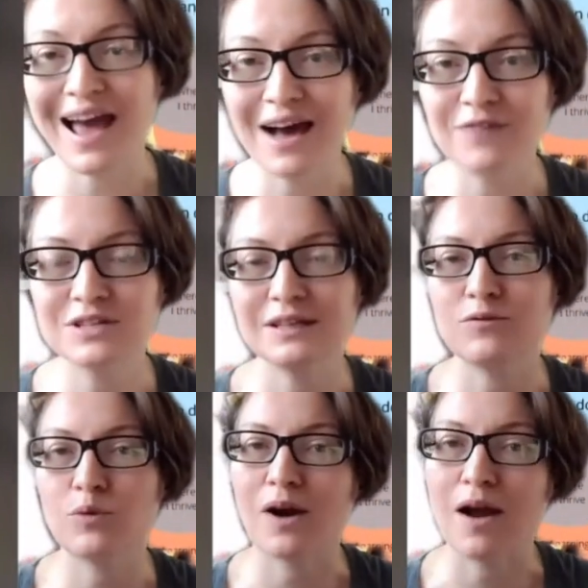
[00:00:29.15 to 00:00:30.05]
I have
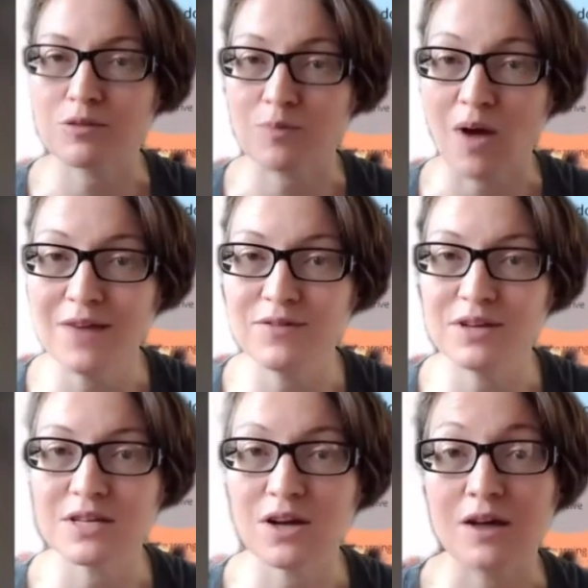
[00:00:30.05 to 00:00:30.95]
to live where I
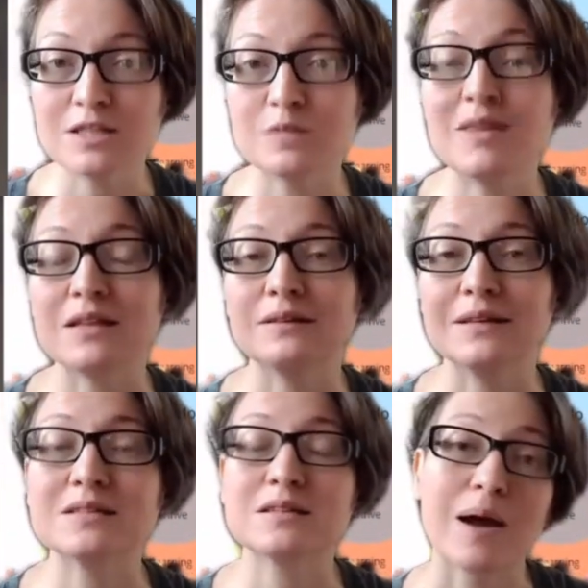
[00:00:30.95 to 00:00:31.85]
thrive because it costs me the
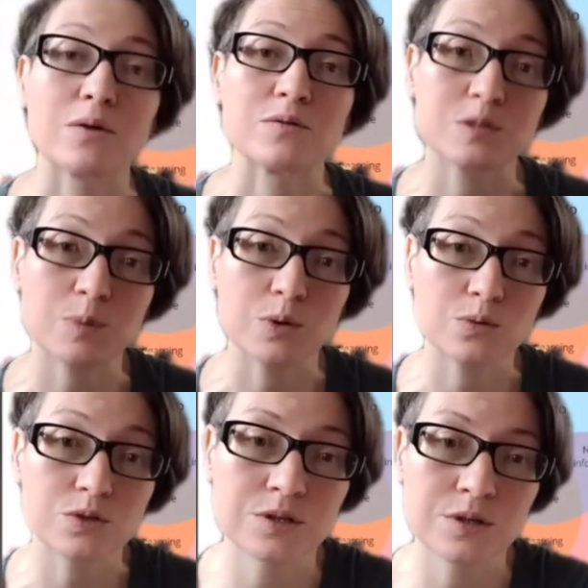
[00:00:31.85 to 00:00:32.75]
least amount of
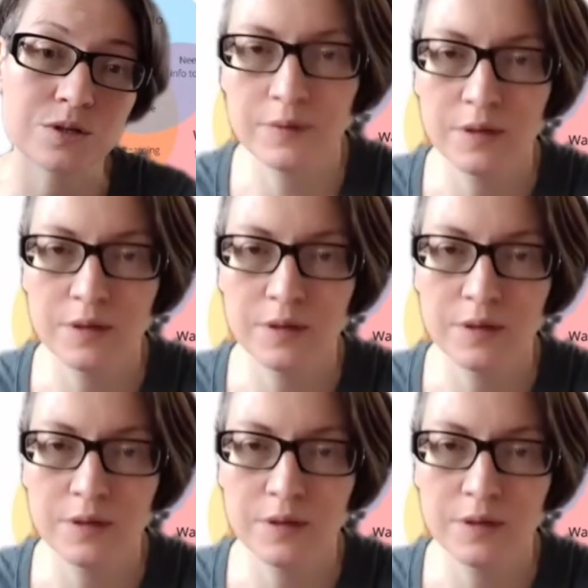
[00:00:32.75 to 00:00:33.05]
spoons.